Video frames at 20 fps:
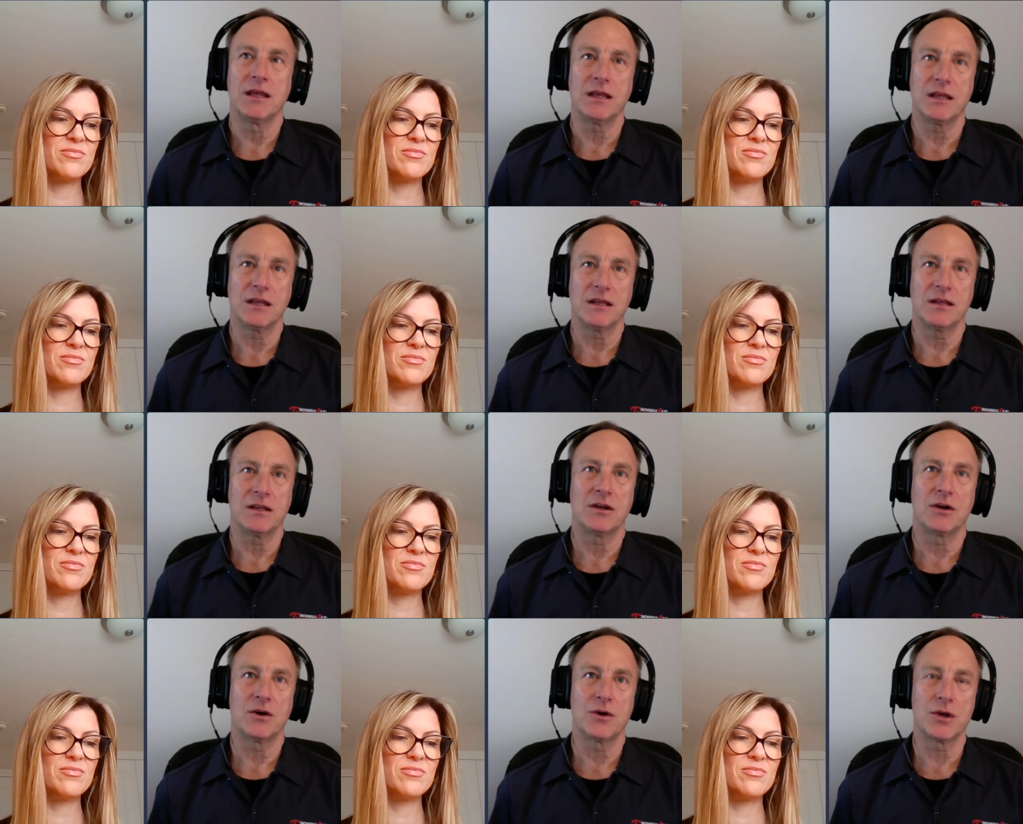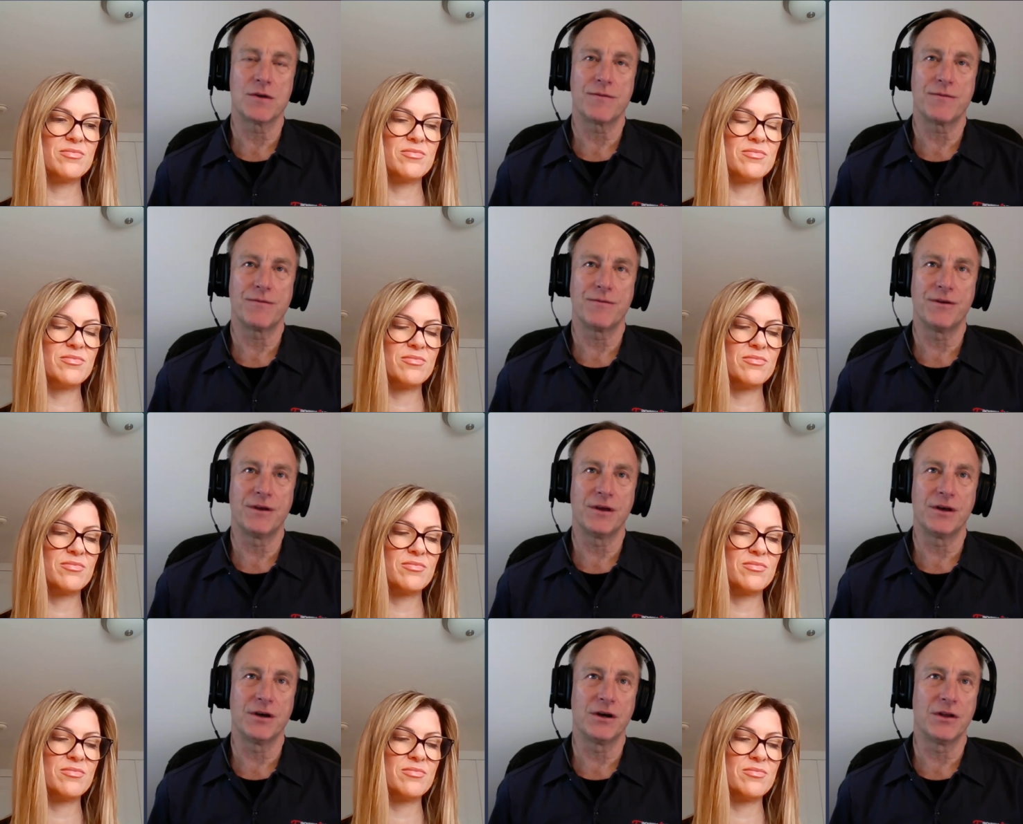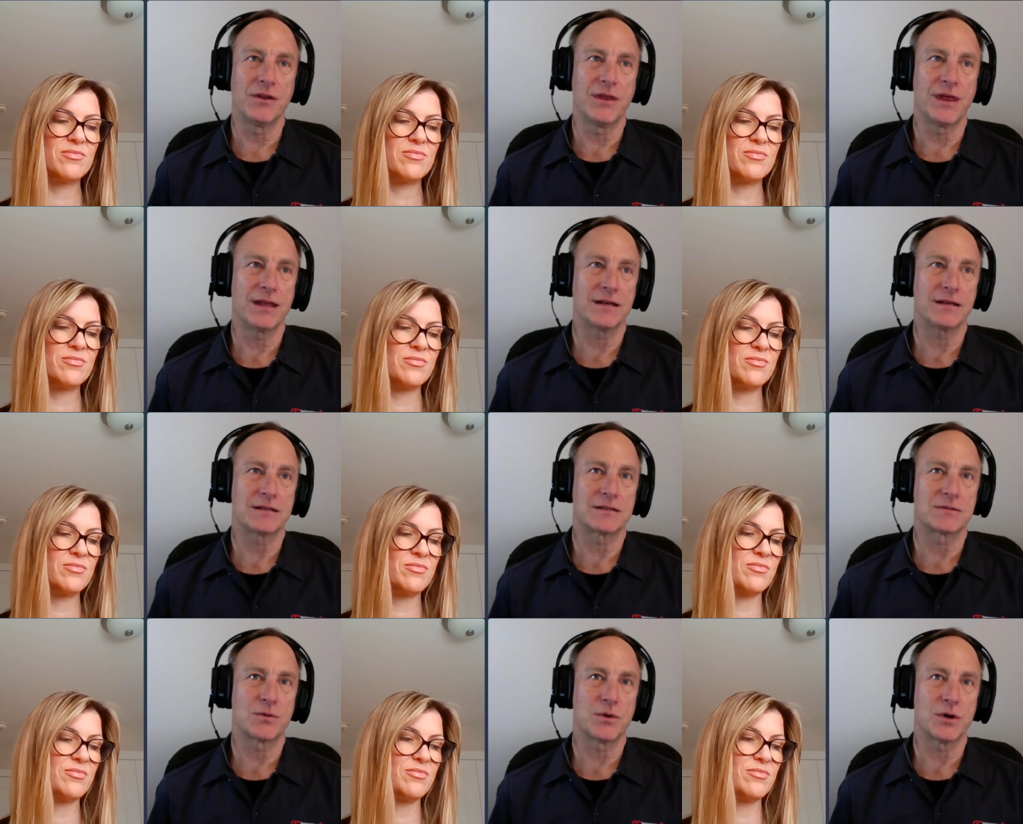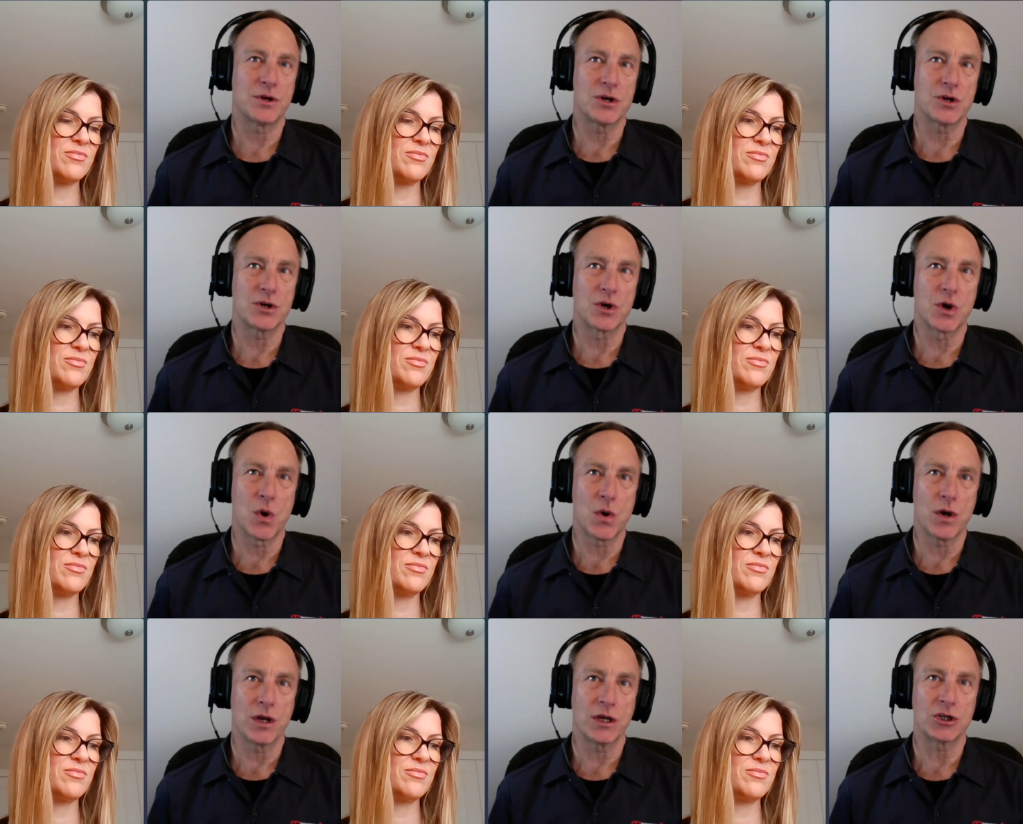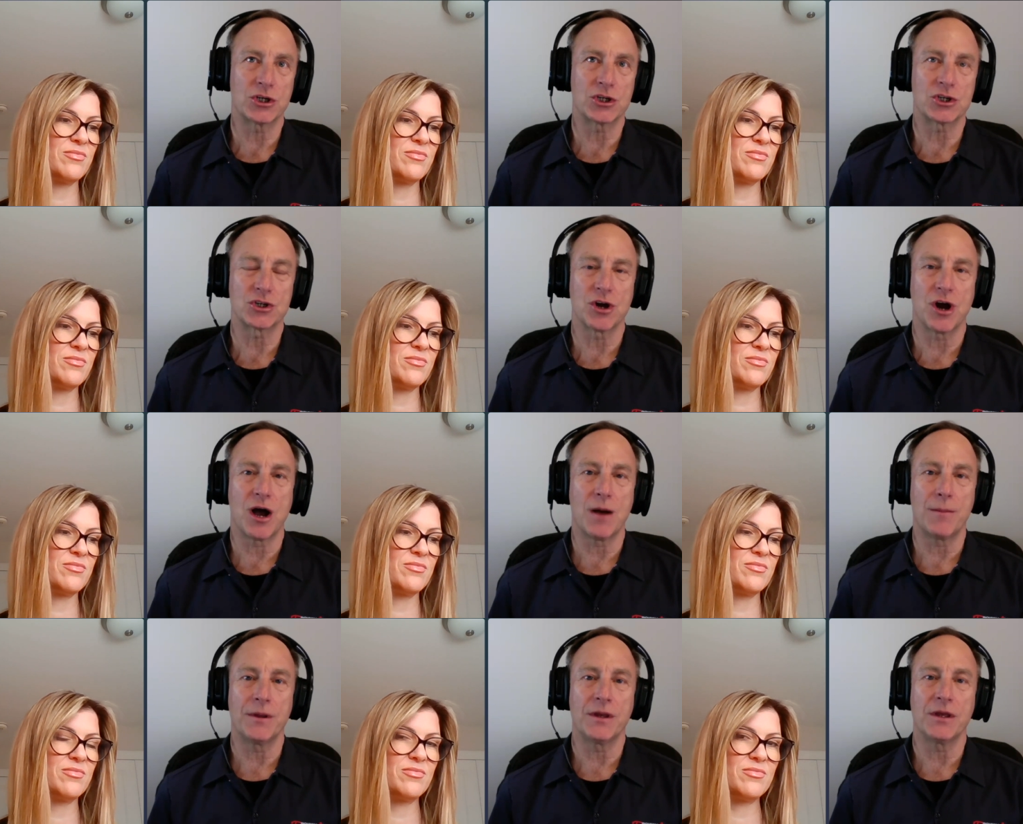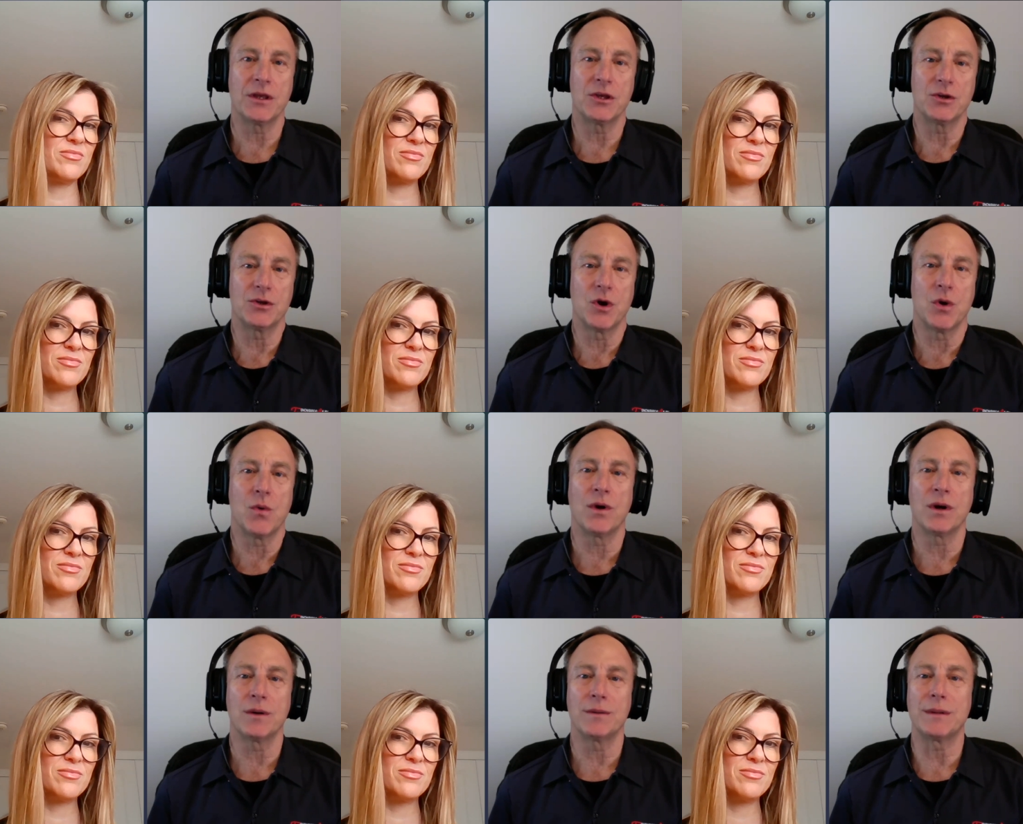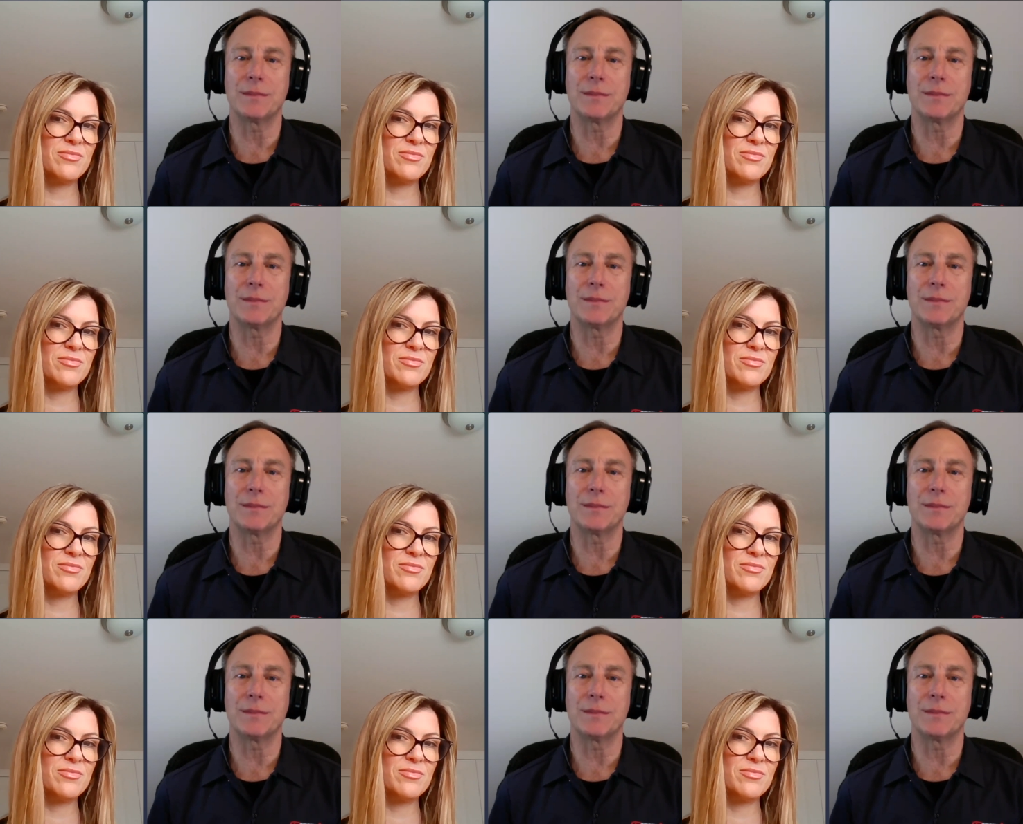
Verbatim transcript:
Speaker 1: you know, you feel that when you're going shopping, you don't want to be